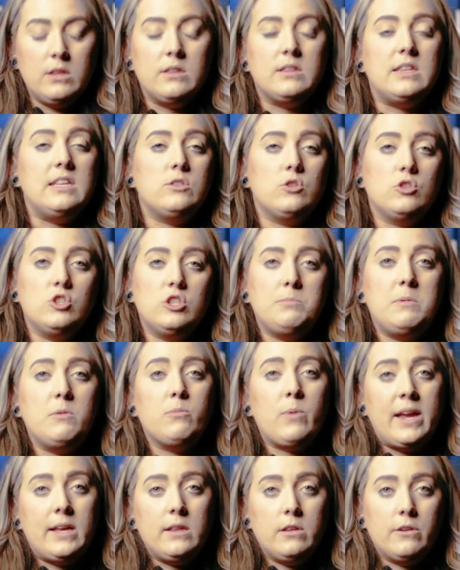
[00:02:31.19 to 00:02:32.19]
these will just be
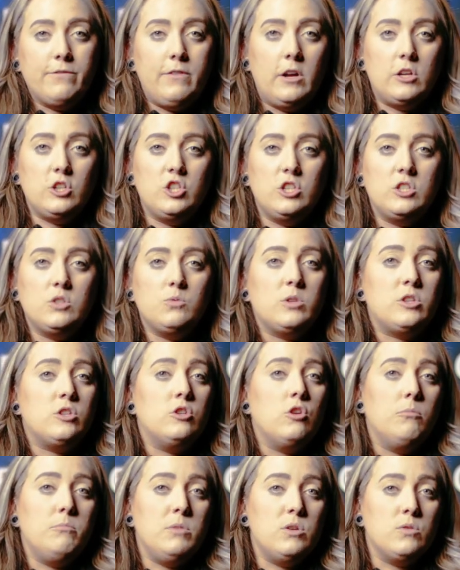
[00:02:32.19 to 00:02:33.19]
regular functions with
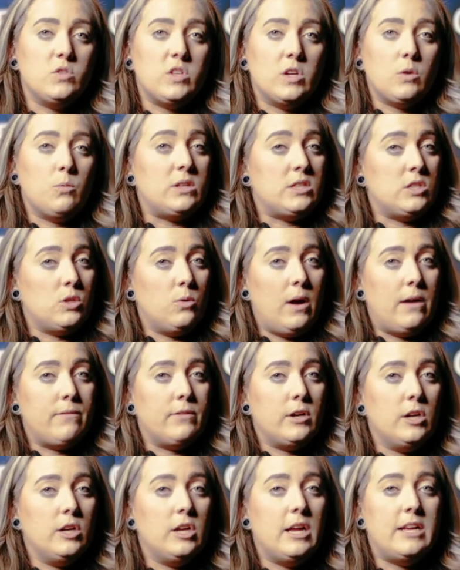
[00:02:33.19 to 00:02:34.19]
no music
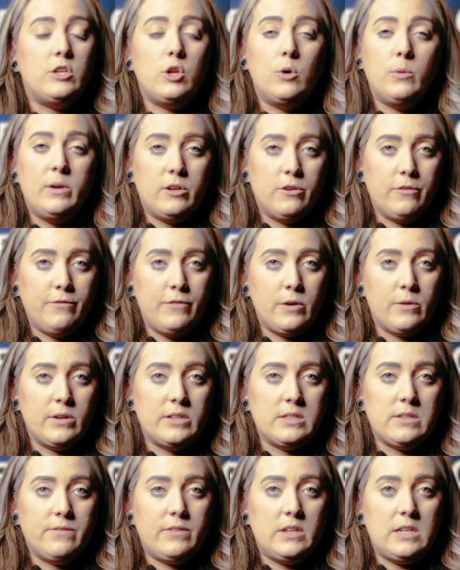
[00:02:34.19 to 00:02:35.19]
whatsoever and no
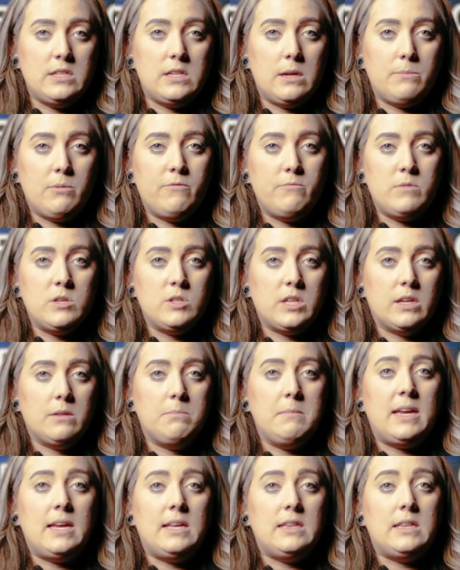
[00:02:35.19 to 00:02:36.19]
interference of any type of music
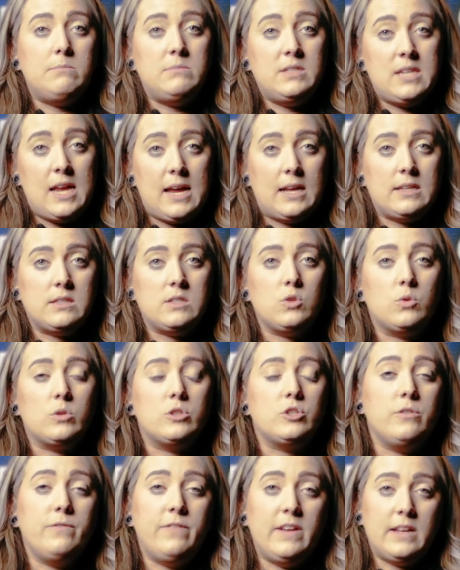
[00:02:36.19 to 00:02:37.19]
making them dance or
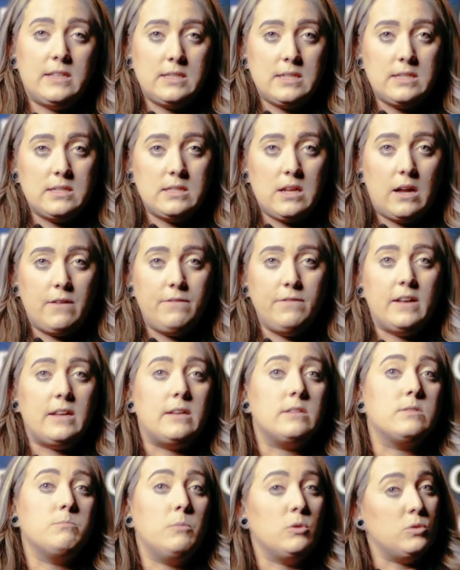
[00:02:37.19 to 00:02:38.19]
do fancy stuff uh,
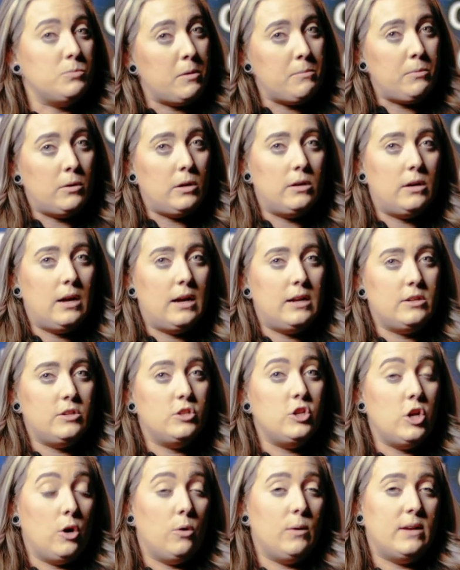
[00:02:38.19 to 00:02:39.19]
as most people uh,
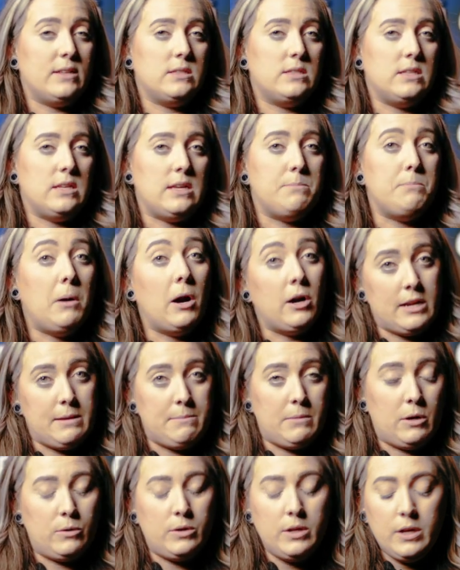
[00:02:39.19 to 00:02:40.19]
know as the party
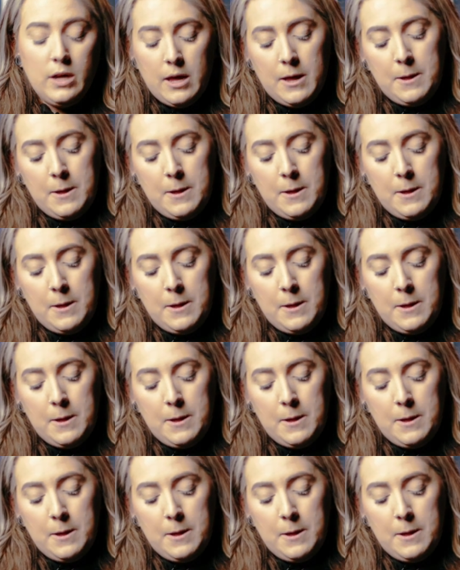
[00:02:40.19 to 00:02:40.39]
mode.